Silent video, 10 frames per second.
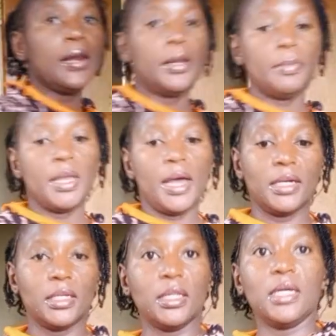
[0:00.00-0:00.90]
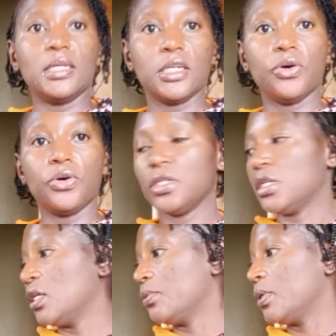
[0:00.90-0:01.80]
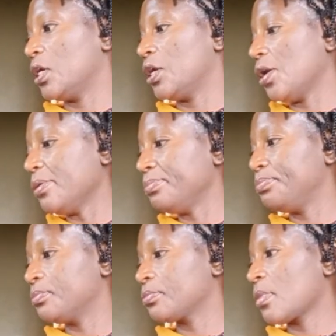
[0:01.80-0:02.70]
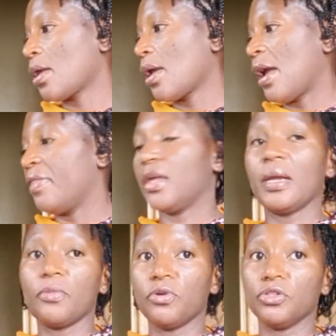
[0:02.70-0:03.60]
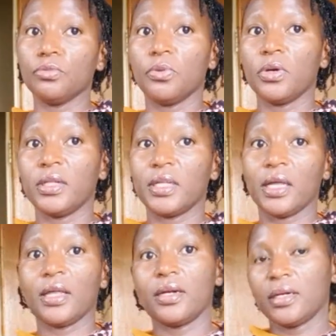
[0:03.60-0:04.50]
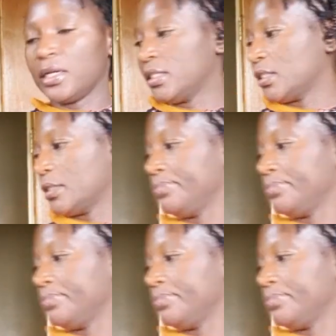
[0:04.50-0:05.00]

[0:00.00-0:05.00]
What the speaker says: let me add that hot liquid here, and then I'm going to boil the other thing later.